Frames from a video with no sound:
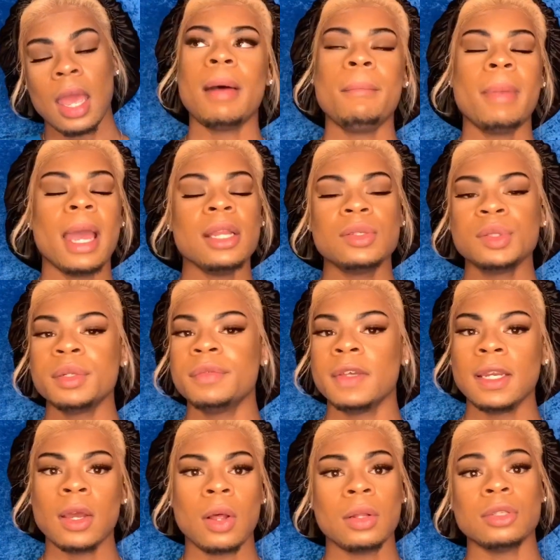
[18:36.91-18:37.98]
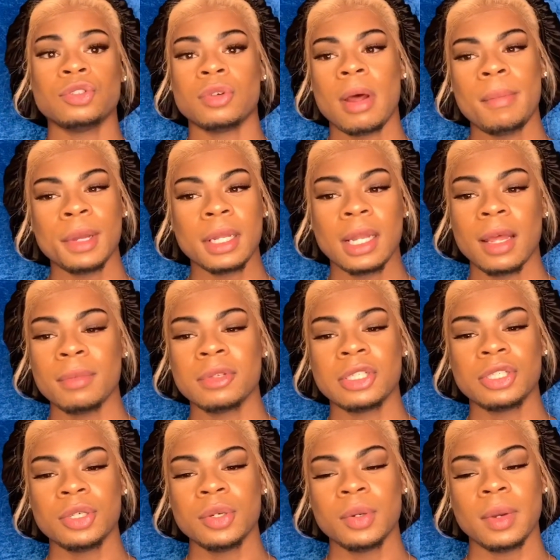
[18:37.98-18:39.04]
I might do a video on Drama Club
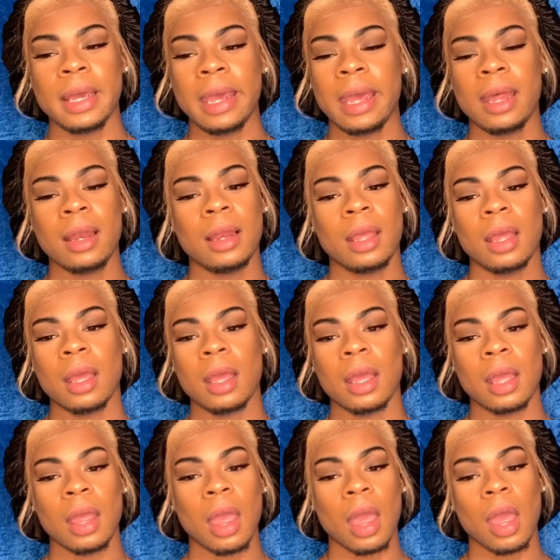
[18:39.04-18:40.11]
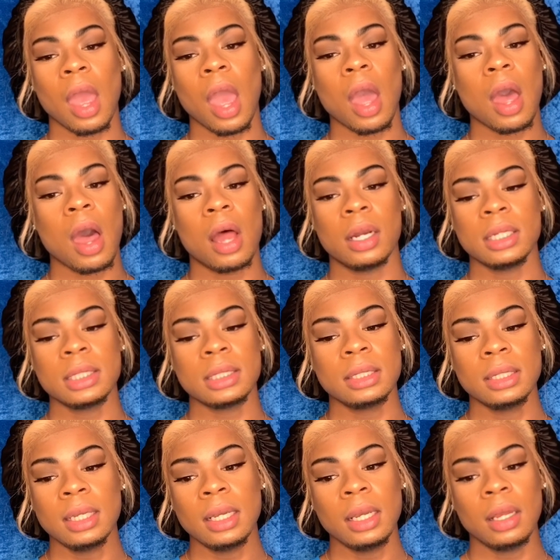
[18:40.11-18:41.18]
too, and
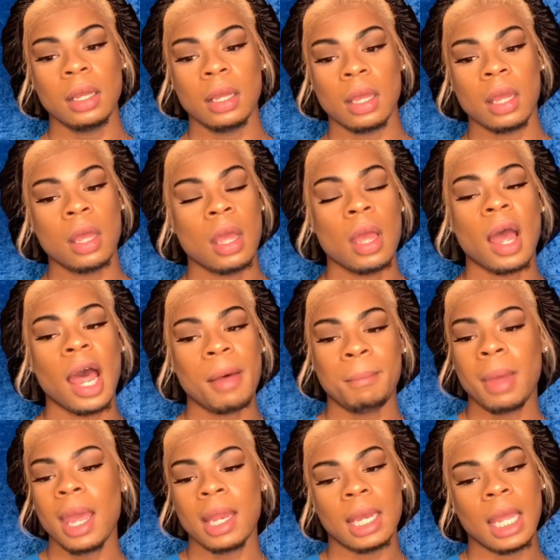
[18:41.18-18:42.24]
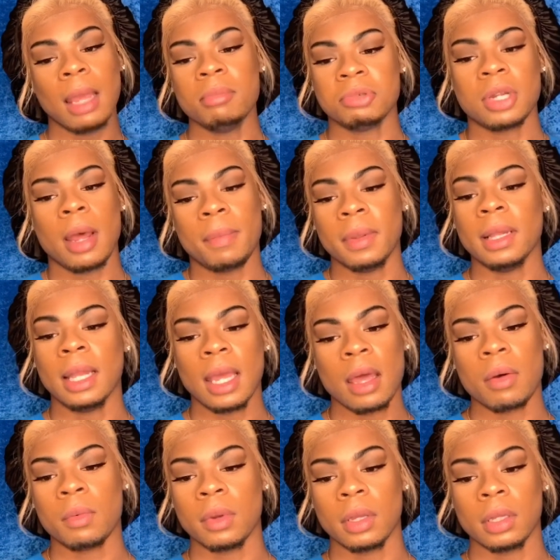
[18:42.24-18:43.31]
honestly, I might name dropping
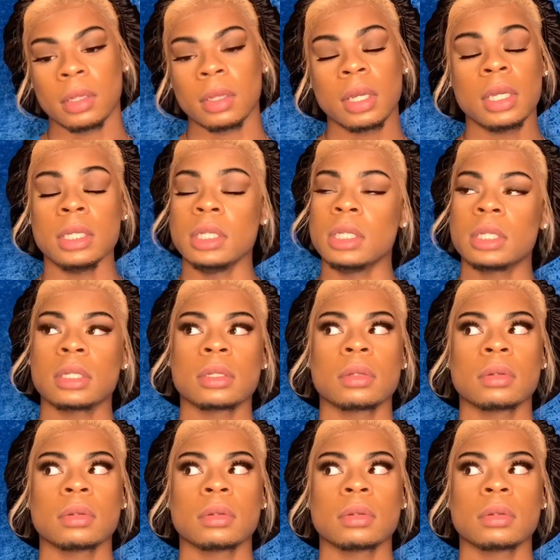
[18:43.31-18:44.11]
that one because